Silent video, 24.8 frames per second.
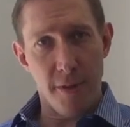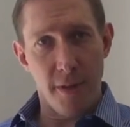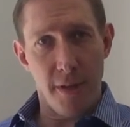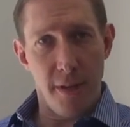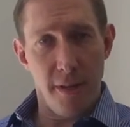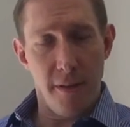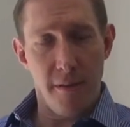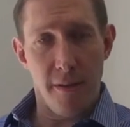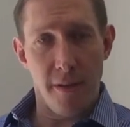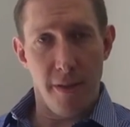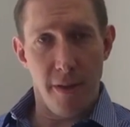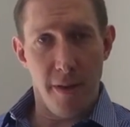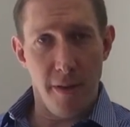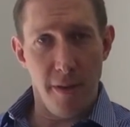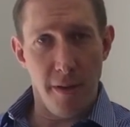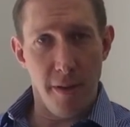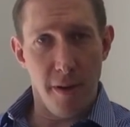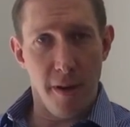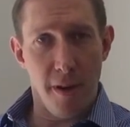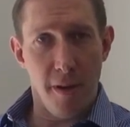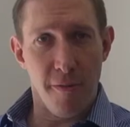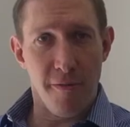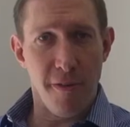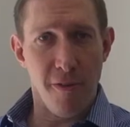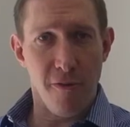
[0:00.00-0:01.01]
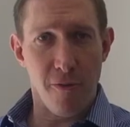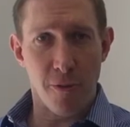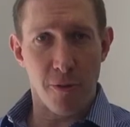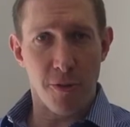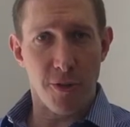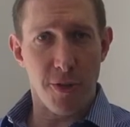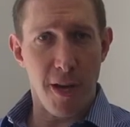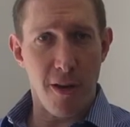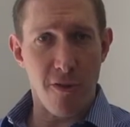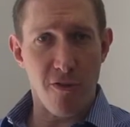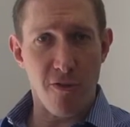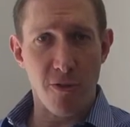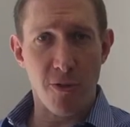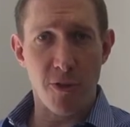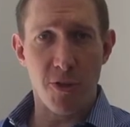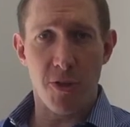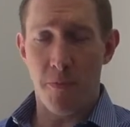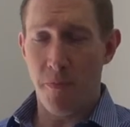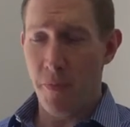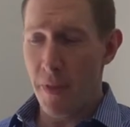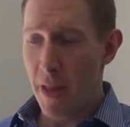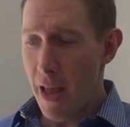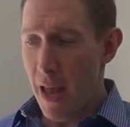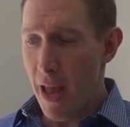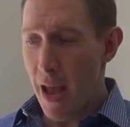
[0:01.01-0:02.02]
the the uh, official sessions.